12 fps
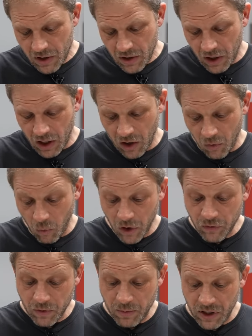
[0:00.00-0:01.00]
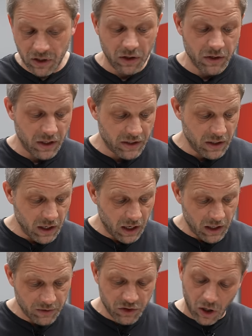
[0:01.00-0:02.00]
Uh, one would be a, a,
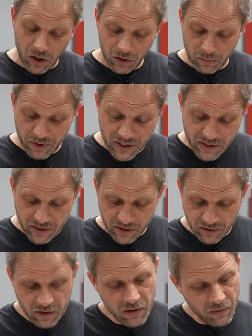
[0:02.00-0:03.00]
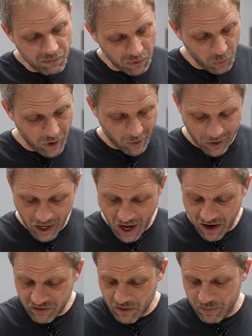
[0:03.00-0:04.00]
a taller piston, but we already
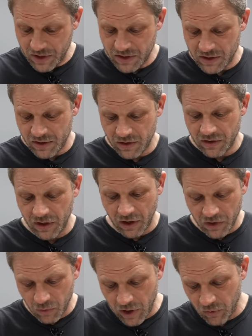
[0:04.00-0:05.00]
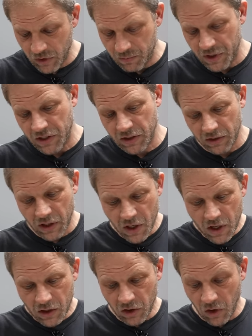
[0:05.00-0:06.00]
have our piston. The other way would be to
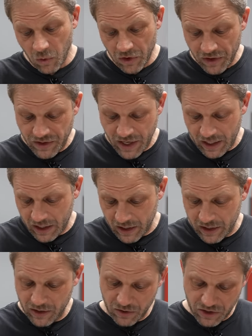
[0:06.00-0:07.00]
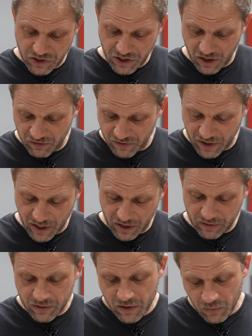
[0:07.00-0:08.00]
lower the deck height or to shave
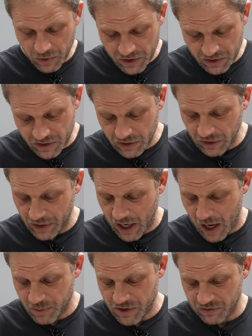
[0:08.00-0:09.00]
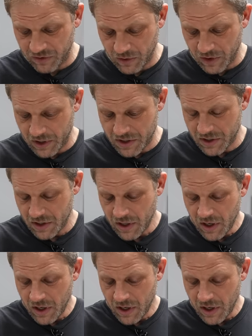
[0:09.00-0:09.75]
that, which is still an option for us.